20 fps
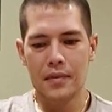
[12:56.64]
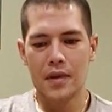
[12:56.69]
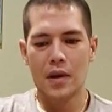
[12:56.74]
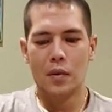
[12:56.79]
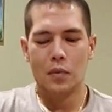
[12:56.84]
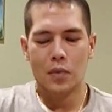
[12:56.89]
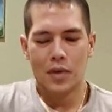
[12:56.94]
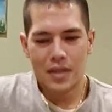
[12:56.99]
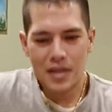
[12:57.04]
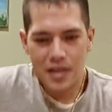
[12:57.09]

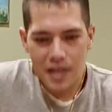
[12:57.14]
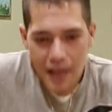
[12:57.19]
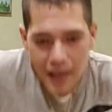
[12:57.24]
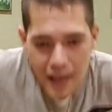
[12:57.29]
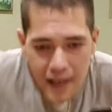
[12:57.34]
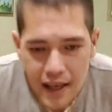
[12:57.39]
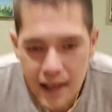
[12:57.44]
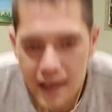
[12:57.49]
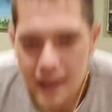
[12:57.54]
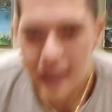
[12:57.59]
Once
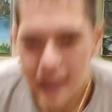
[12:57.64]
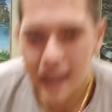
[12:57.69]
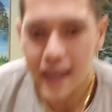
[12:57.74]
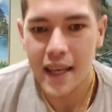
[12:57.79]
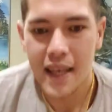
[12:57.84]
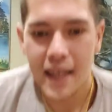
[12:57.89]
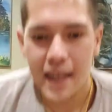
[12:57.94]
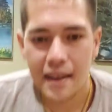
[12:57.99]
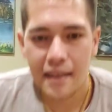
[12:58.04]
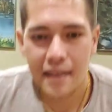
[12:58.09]
again,
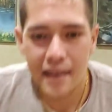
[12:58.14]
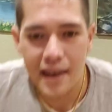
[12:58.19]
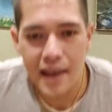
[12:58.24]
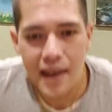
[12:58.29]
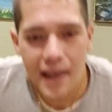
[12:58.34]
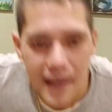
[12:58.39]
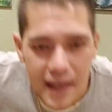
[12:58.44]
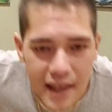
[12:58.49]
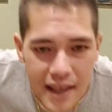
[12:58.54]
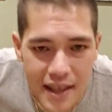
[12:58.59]

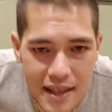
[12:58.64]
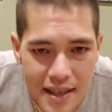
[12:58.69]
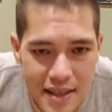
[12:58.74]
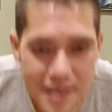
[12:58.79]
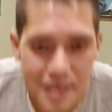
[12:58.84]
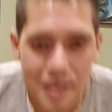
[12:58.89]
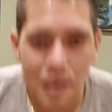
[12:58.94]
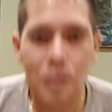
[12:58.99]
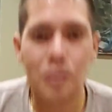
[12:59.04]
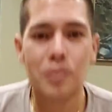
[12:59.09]
anything is
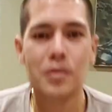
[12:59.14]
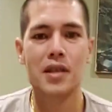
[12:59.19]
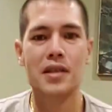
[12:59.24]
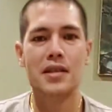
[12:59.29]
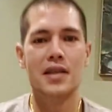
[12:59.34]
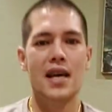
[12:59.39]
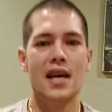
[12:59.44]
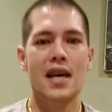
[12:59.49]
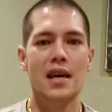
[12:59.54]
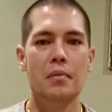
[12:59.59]
on the
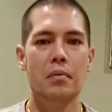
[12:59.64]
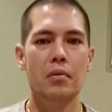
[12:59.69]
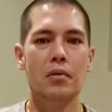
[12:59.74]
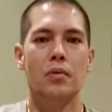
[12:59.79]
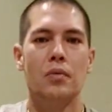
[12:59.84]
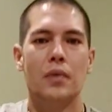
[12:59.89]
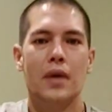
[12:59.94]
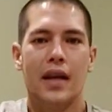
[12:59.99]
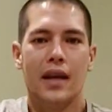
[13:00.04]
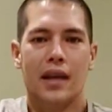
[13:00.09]
table
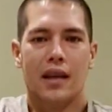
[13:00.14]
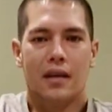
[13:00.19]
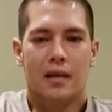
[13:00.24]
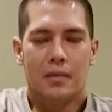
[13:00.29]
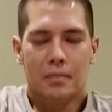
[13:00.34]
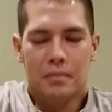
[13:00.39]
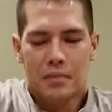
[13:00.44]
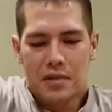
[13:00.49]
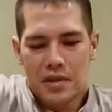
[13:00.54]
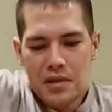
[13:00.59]
when it
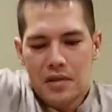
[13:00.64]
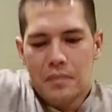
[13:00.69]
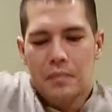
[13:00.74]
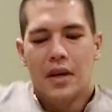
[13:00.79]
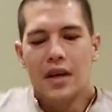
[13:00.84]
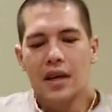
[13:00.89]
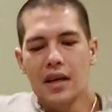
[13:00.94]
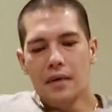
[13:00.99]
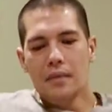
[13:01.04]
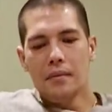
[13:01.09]
comes to me.